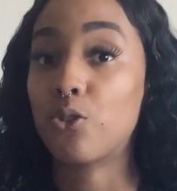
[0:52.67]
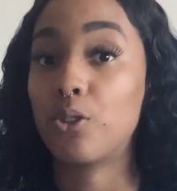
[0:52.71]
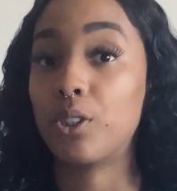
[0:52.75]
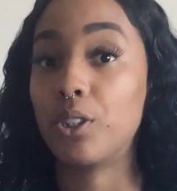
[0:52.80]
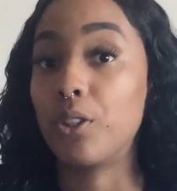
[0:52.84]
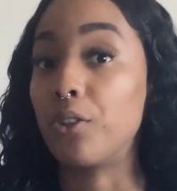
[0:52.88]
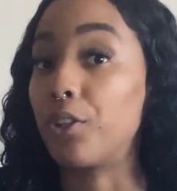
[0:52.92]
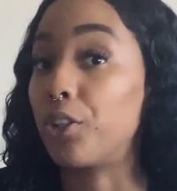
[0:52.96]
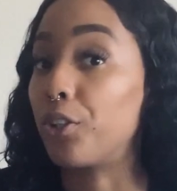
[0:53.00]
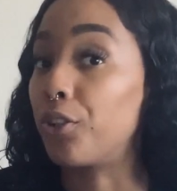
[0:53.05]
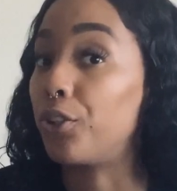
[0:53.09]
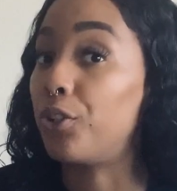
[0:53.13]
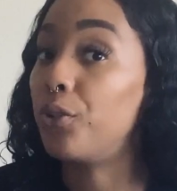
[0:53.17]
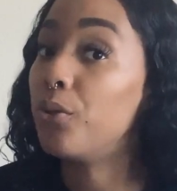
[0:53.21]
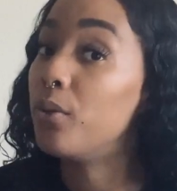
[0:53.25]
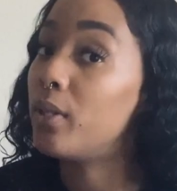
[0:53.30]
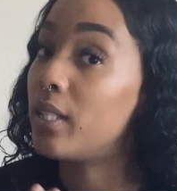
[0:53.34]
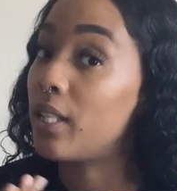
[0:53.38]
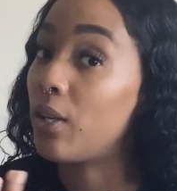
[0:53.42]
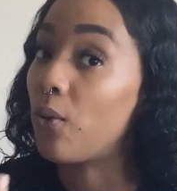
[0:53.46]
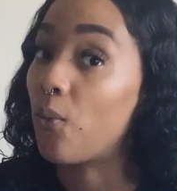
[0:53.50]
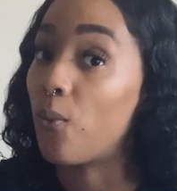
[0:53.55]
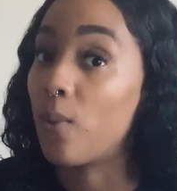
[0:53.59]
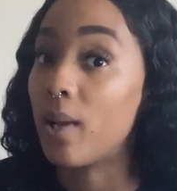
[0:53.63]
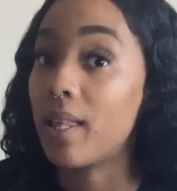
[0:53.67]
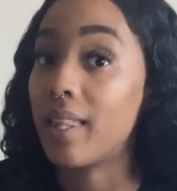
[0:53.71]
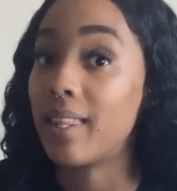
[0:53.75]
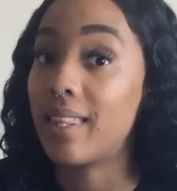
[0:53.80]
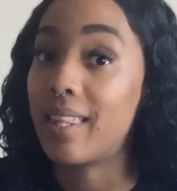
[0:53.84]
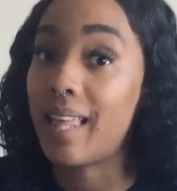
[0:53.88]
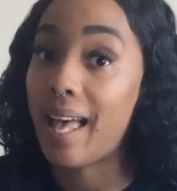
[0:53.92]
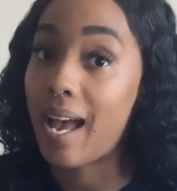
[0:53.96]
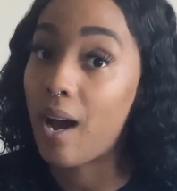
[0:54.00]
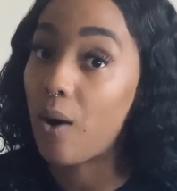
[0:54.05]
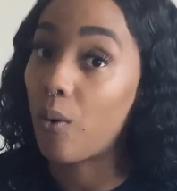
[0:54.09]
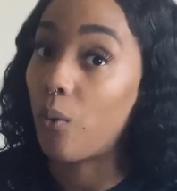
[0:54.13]
oil you're using with
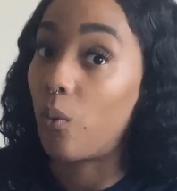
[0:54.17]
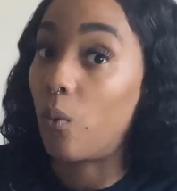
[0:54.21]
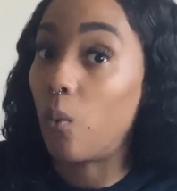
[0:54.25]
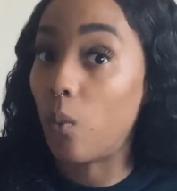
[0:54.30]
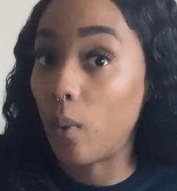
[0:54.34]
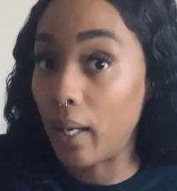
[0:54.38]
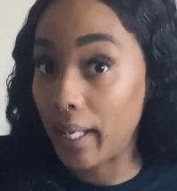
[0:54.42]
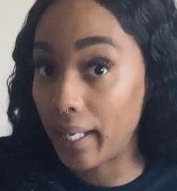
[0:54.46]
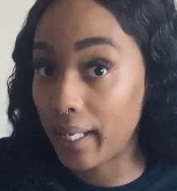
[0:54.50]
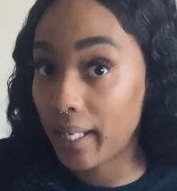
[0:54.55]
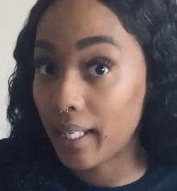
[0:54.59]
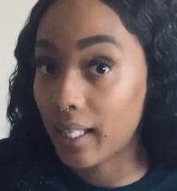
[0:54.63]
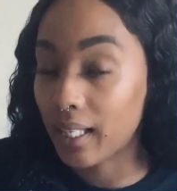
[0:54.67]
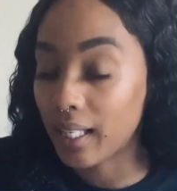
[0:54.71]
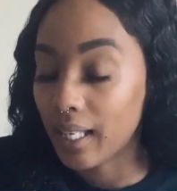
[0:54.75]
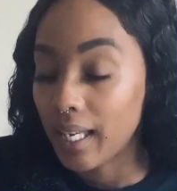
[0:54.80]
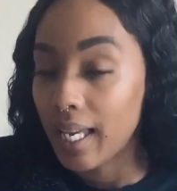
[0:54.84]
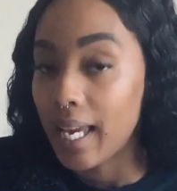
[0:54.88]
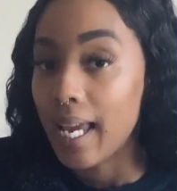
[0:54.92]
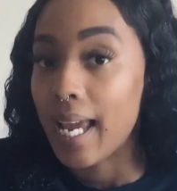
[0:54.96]
that wick.